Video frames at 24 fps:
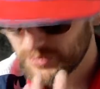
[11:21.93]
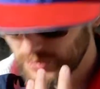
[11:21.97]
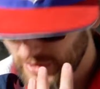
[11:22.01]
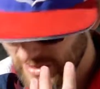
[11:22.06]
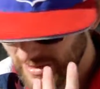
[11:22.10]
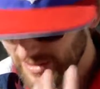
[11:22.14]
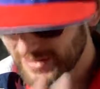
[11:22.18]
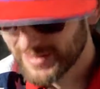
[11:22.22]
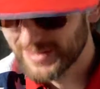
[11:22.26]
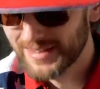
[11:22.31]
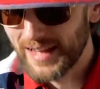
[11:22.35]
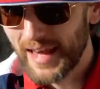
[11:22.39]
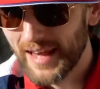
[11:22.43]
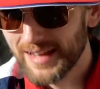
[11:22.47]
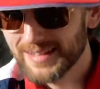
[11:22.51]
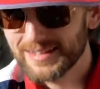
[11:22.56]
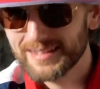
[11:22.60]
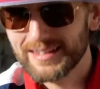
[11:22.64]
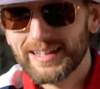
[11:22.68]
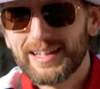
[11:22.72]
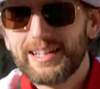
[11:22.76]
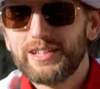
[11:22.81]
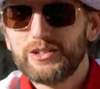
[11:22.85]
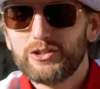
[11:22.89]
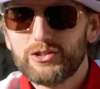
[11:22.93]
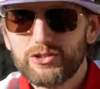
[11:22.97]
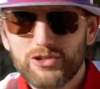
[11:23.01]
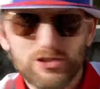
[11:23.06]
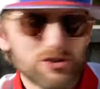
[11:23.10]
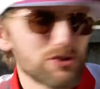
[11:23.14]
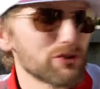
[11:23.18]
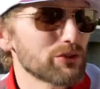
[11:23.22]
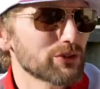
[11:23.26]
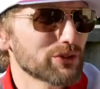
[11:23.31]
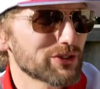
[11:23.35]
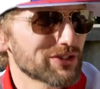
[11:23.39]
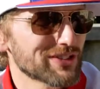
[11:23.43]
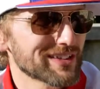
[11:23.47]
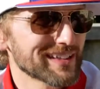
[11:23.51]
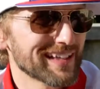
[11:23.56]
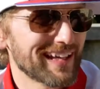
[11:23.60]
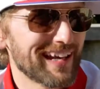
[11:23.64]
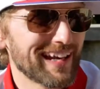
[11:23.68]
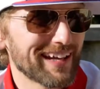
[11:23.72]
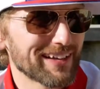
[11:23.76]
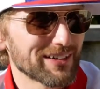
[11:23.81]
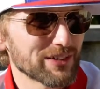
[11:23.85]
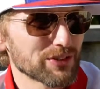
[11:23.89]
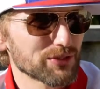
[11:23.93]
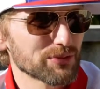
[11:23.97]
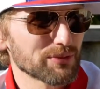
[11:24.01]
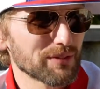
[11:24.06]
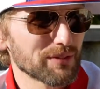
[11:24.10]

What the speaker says: It tastes like a juice. And I just